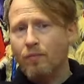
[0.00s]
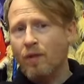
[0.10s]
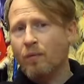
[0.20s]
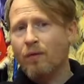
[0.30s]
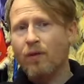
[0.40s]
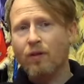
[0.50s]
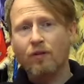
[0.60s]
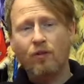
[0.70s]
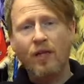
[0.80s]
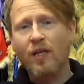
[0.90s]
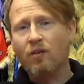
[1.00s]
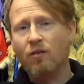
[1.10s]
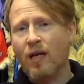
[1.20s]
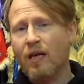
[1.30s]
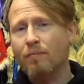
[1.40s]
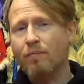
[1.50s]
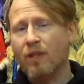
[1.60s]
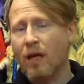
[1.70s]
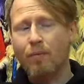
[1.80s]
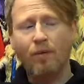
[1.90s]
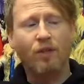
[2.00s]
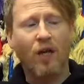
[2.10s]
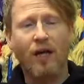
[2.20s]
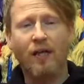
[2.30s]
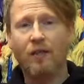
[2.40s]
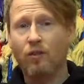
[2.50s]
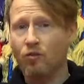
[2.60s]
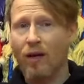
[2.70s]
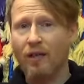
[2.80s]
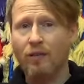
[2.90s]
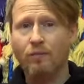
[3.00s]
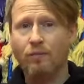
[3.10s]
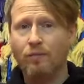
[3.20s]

we have the snake, crane, leopard, tiger and dragon,